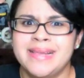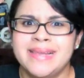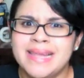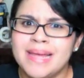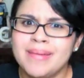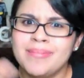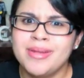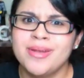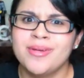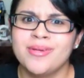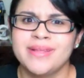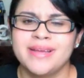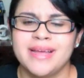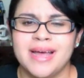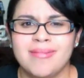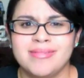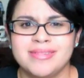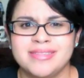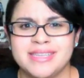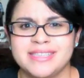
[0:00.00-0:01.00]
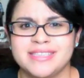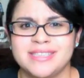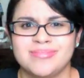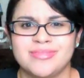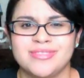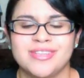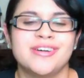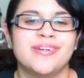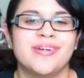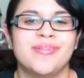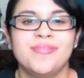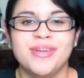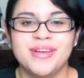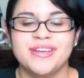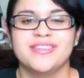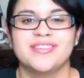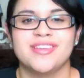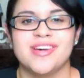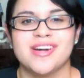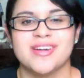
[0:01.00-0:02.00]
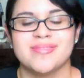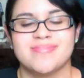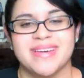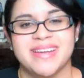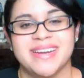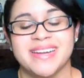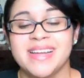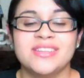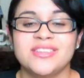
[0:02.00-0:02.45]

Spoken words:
Let me know in the comment section below and we can talk about it.